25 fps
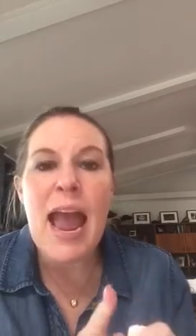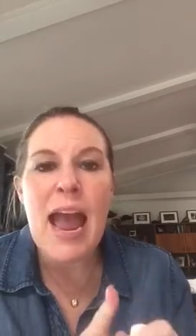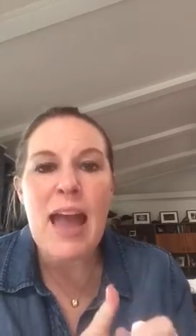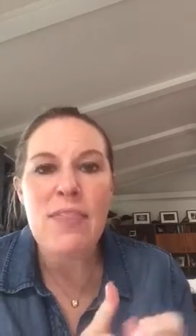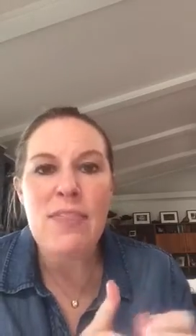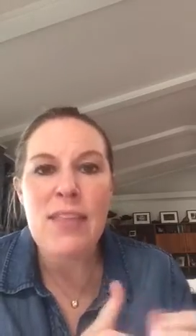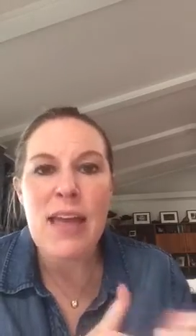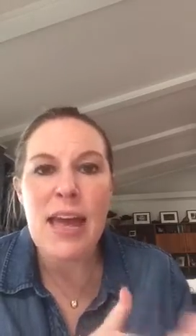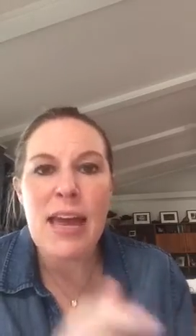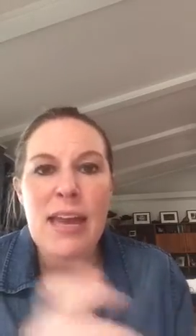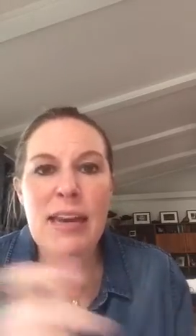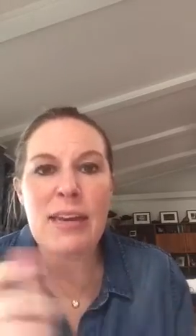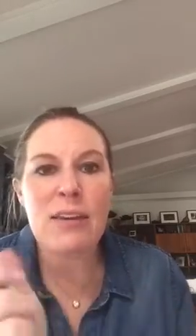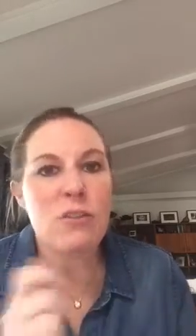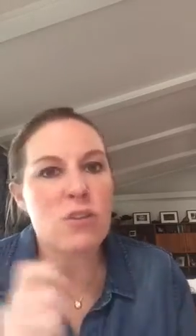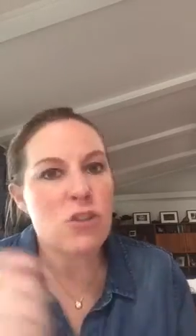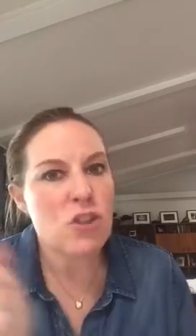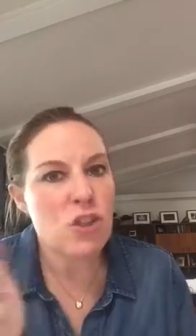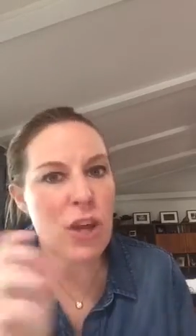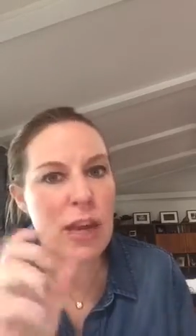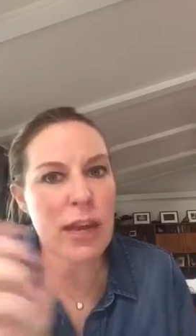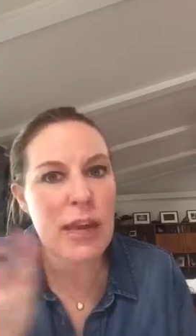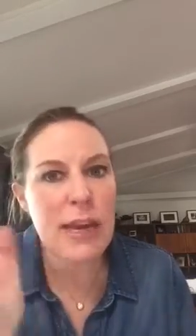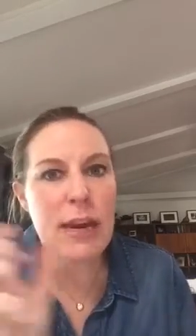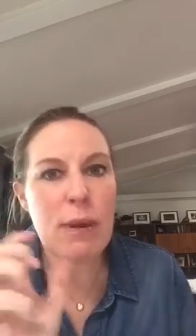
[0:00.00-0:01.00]
and then
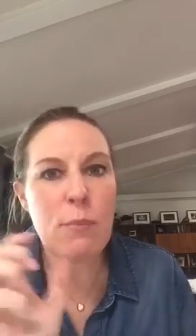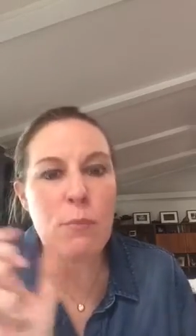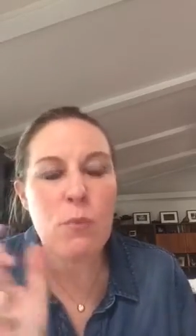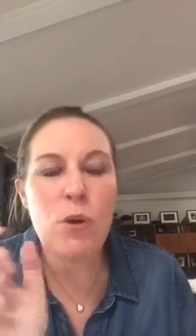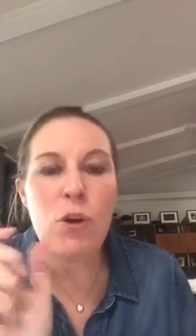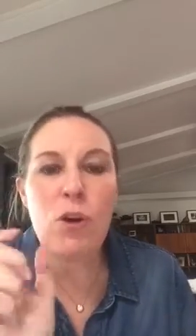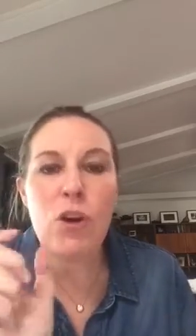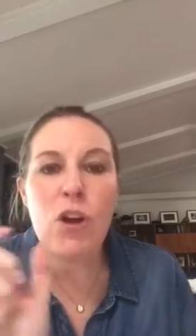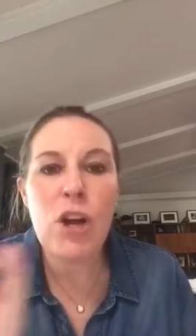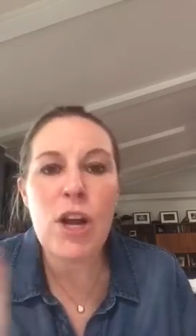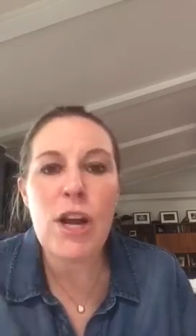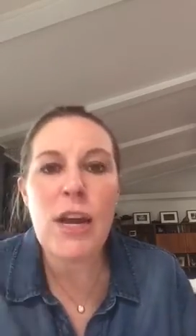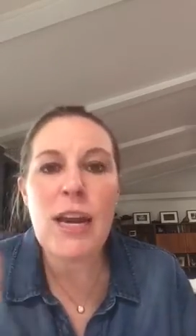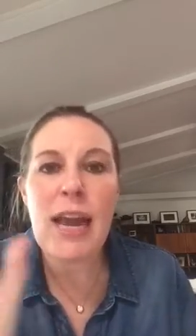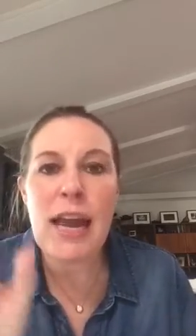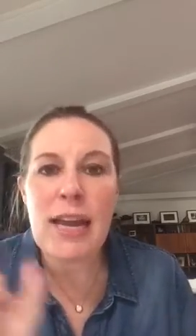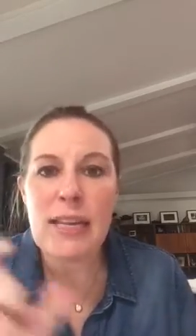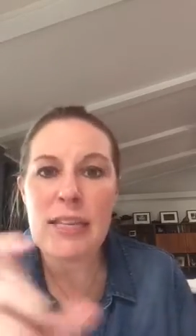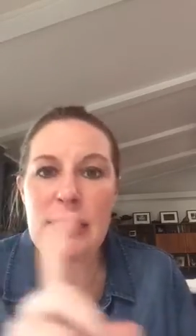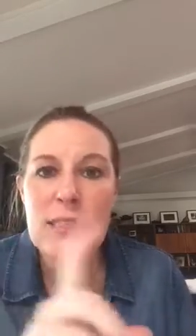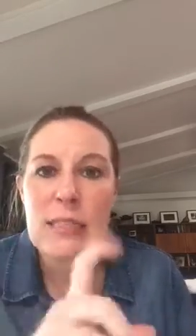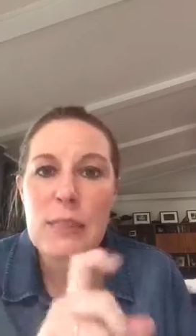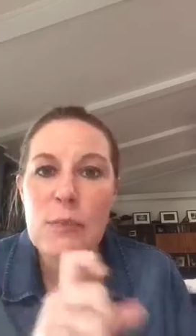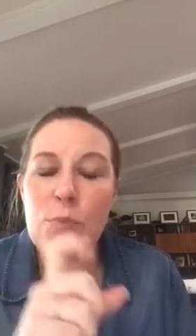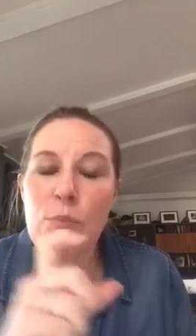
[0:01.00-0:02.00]
shake it up real good
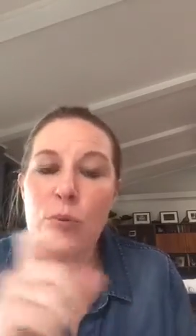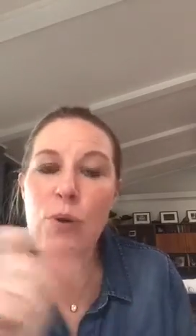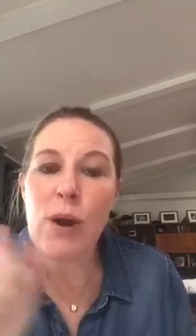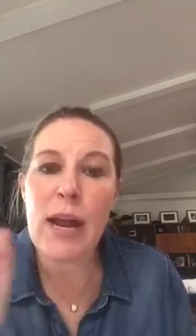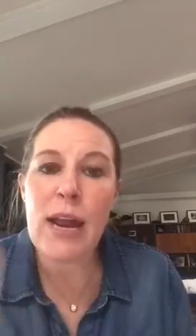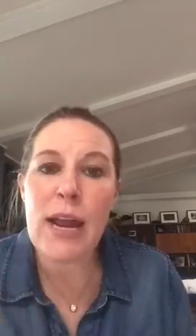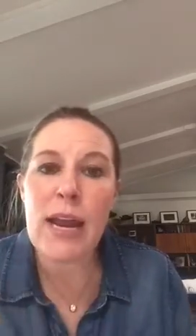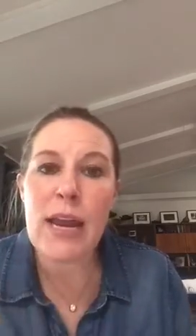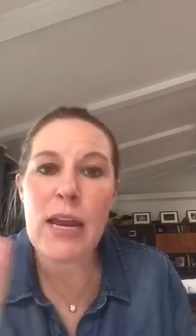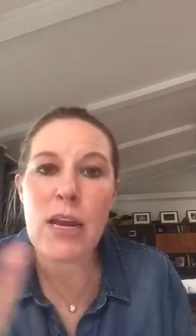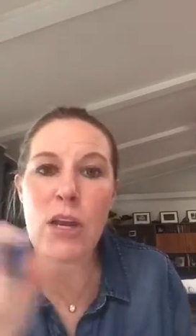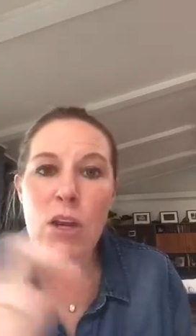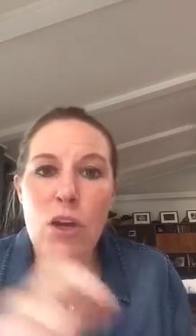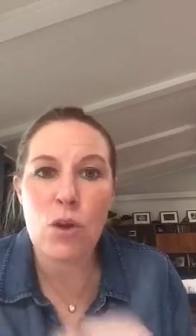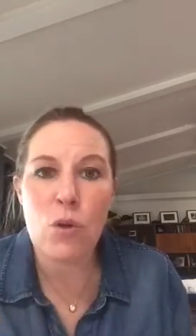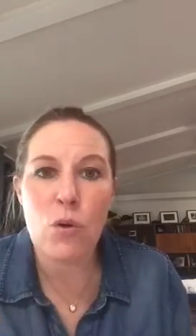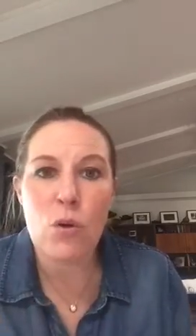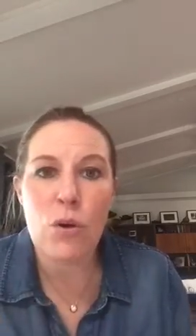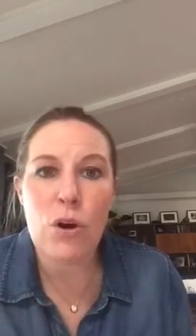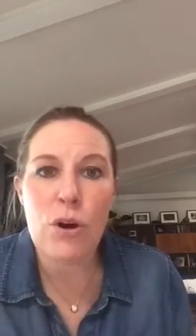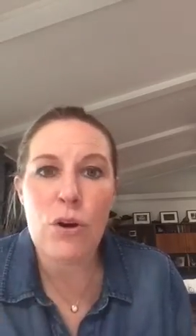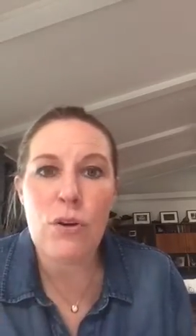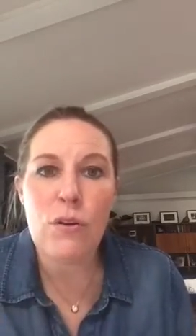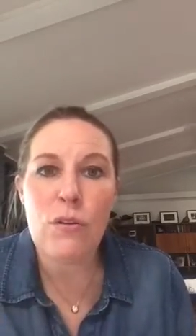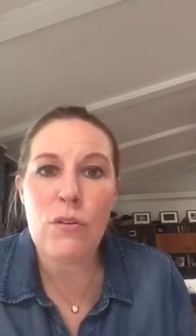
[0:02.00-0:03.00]
and spray
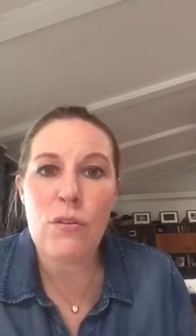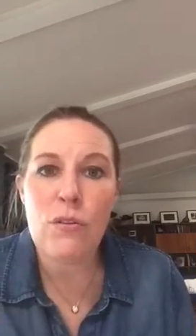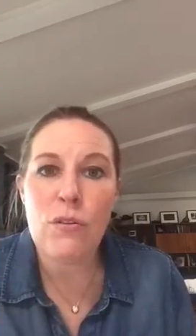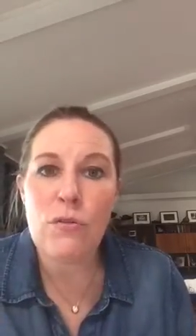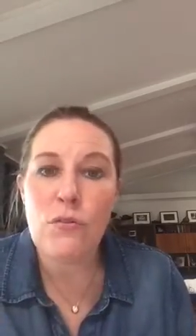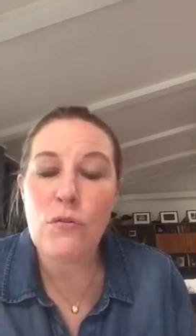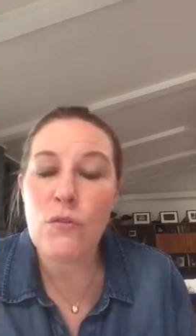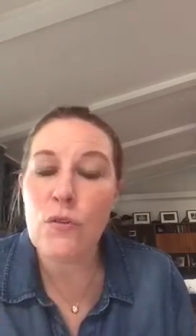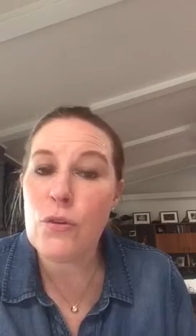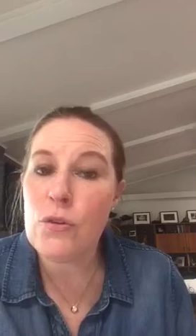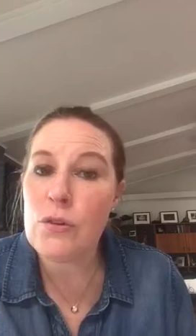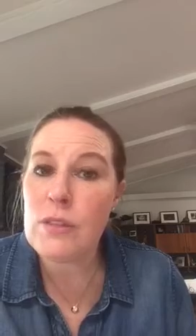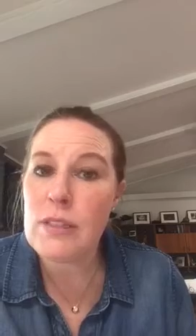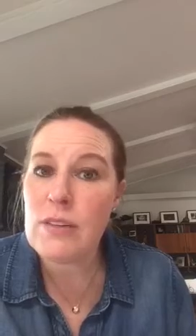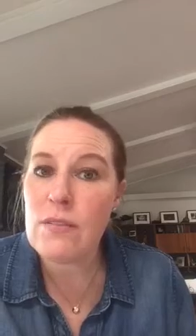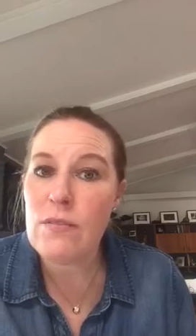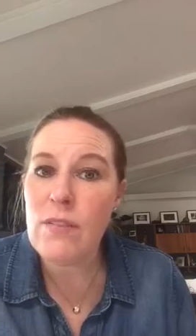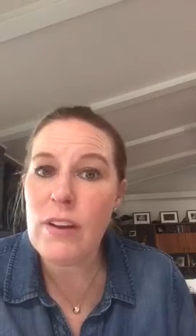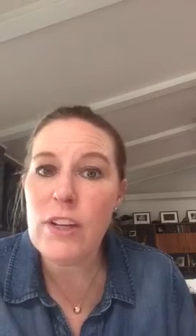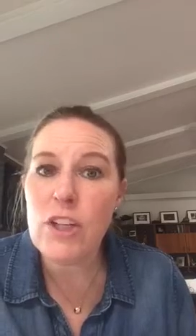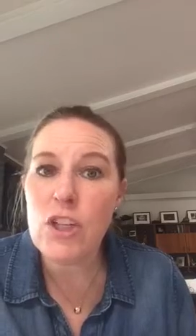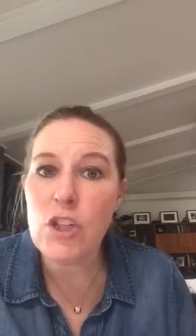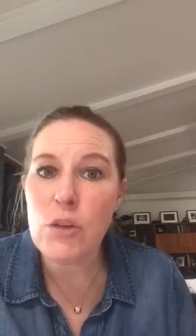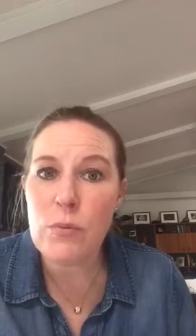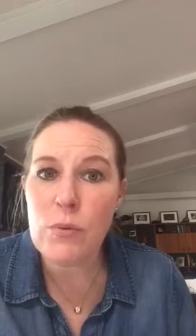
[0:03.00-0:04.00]
your fruits and
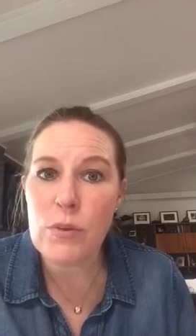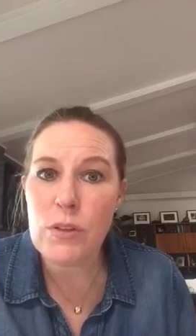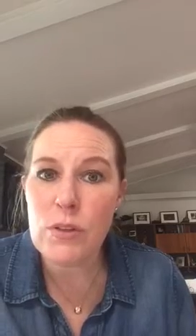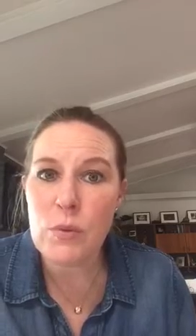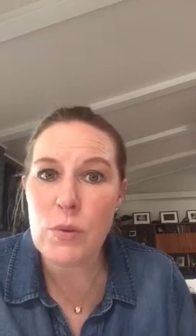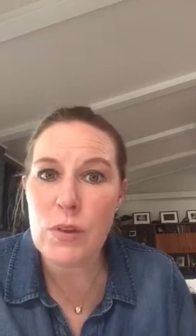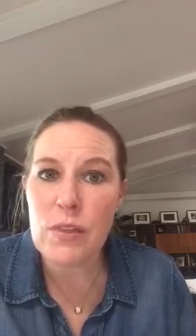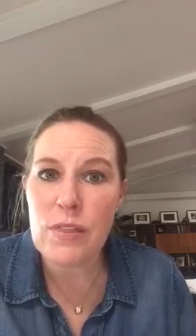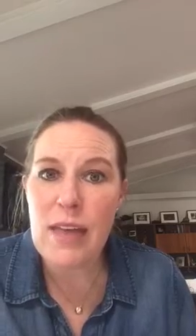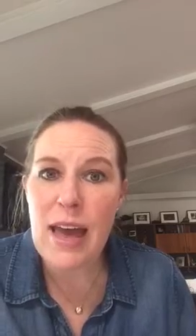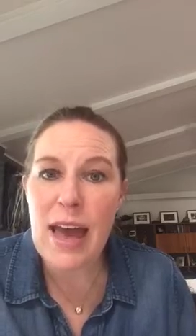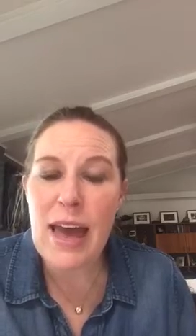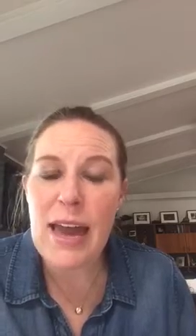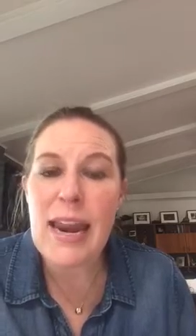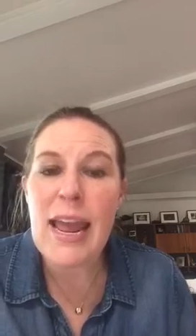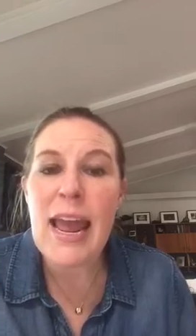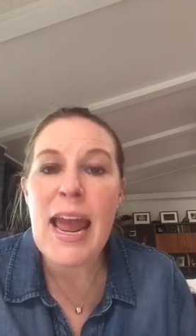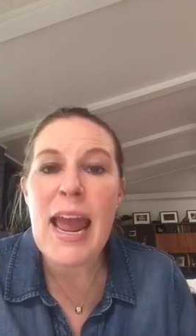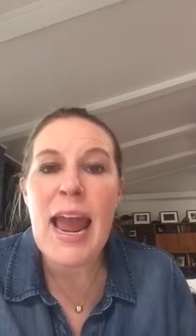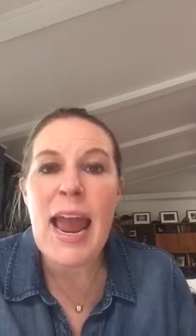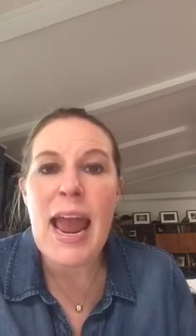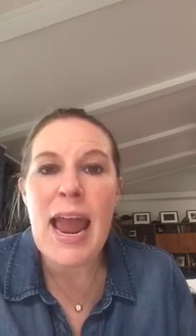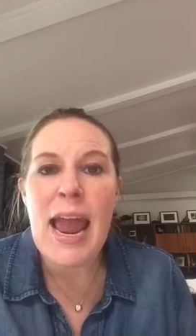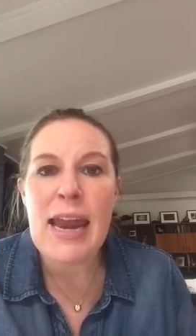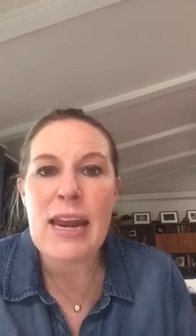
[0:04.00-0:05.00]
vegetables with that
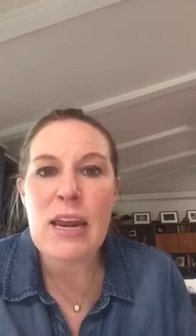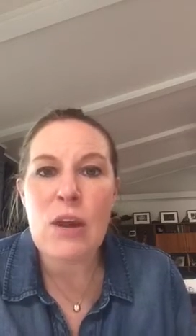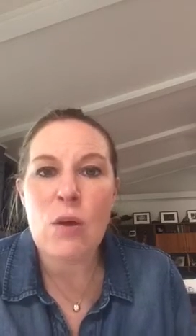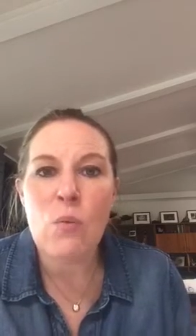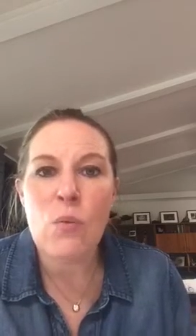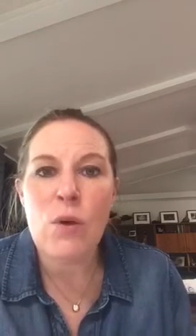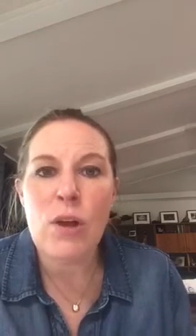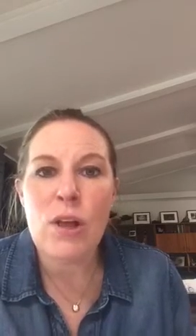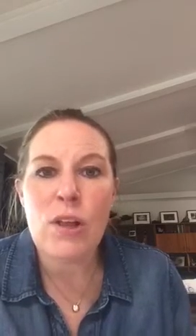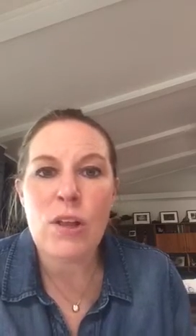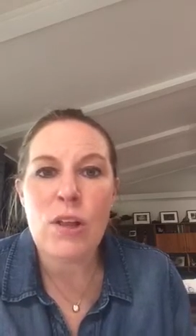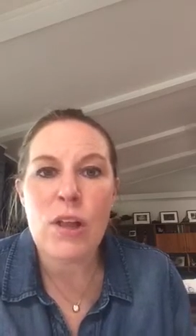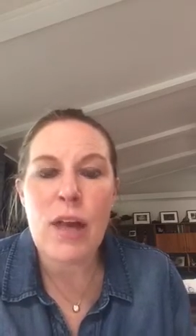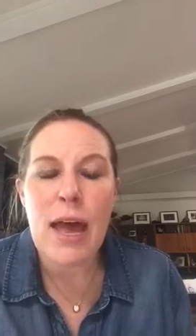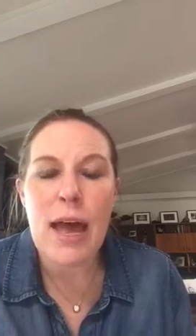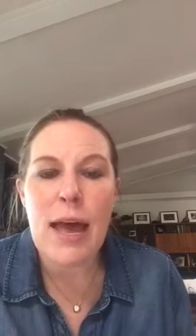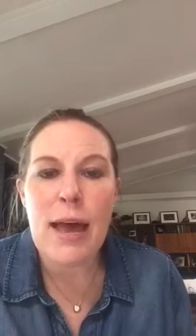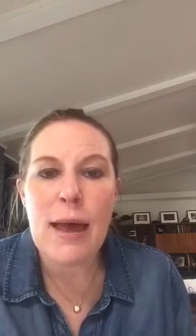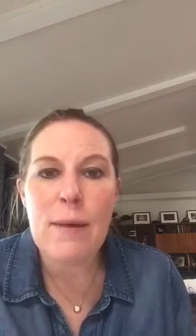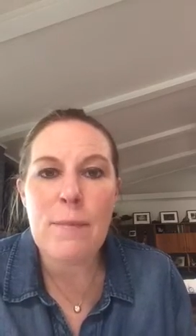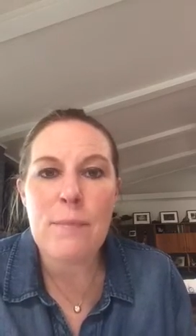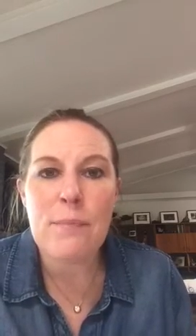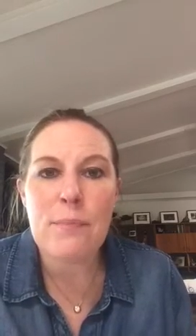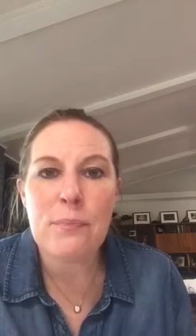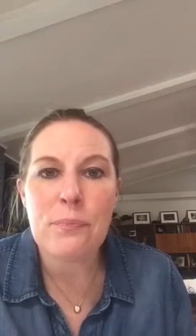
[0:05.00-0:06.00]
and it will
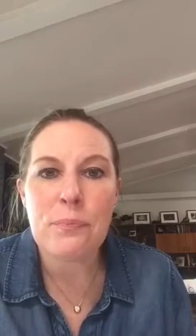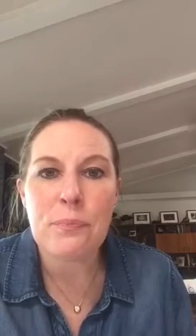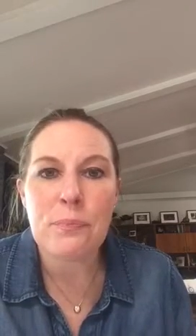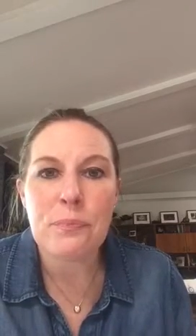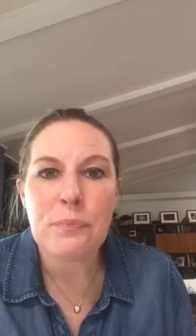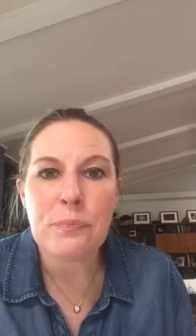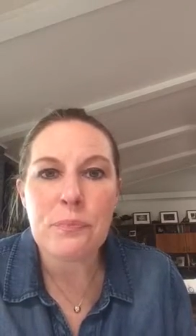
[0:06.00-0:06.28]
um,